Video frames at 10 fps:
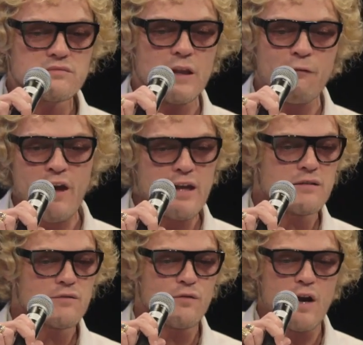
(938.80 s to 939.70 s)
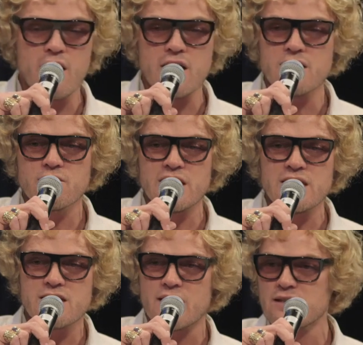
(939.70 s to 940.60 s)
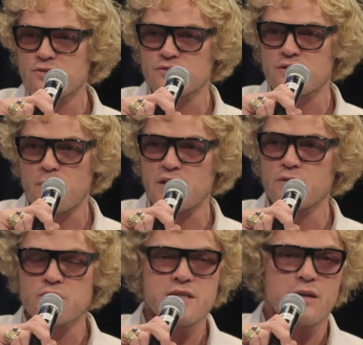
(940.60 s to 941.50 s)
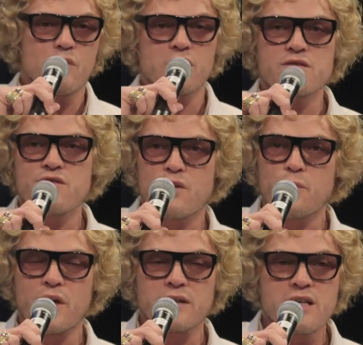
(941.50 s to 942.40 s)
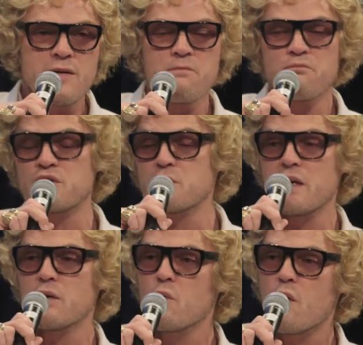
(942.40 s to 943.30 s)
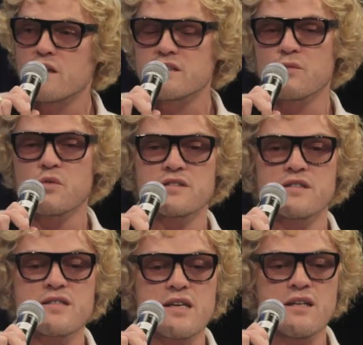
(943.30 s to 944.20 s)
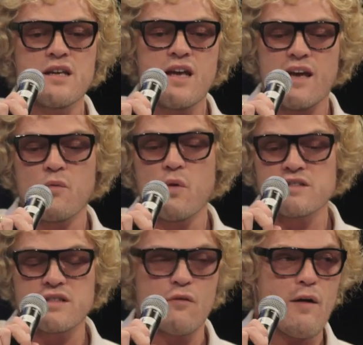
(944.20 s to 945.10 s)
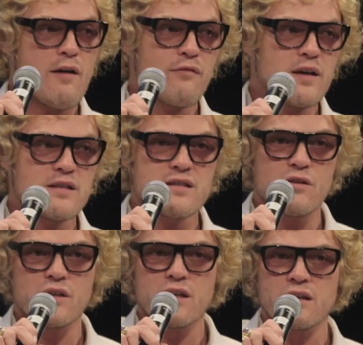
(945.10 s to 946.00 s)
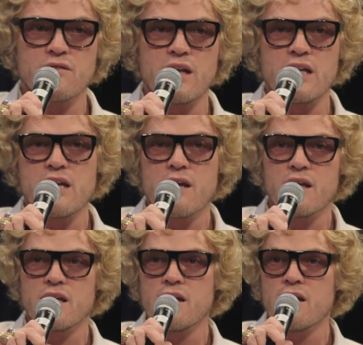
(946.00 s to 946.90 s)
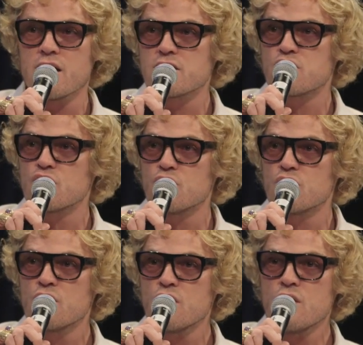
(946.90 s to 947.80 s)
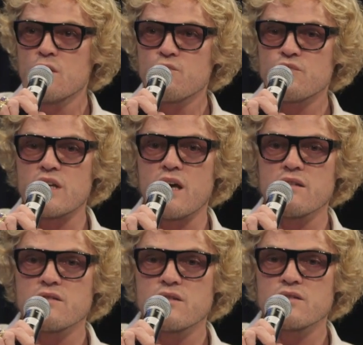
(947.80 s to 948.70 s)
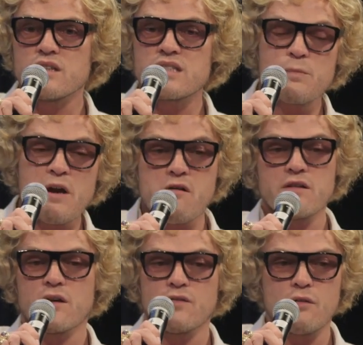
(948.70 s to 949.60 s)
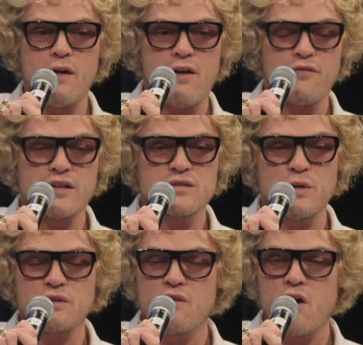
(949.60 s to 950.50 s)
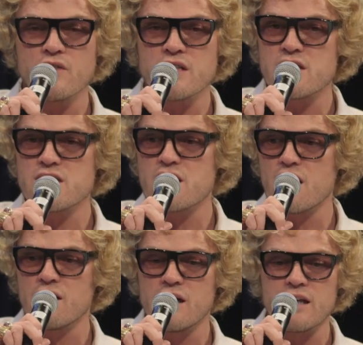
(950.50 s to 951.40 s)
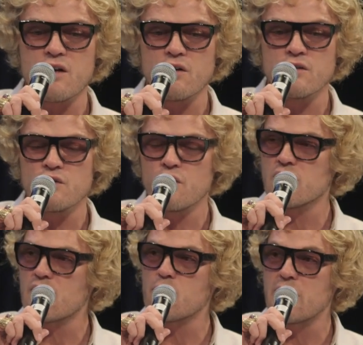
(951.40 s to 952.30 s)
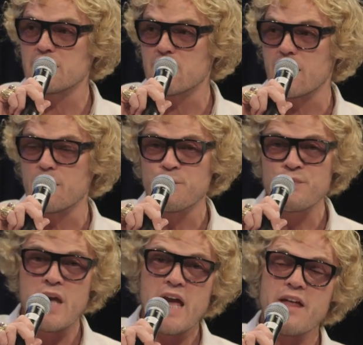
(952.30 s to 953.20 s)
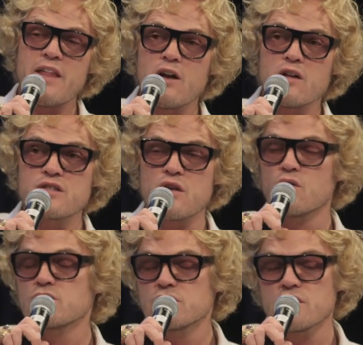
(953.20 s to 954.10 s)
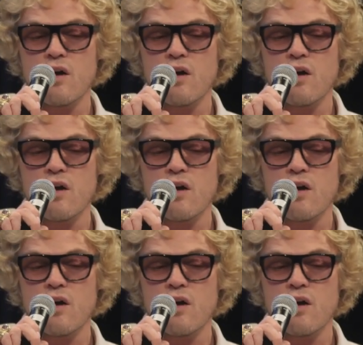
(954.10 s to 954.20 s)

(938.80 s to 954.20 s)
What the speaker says: defend very easily to somebody who said, well, it's not a print, but to me it was the graphics, so it adhered to the spirit of the graphics, but not necessarily doing them literally. And then also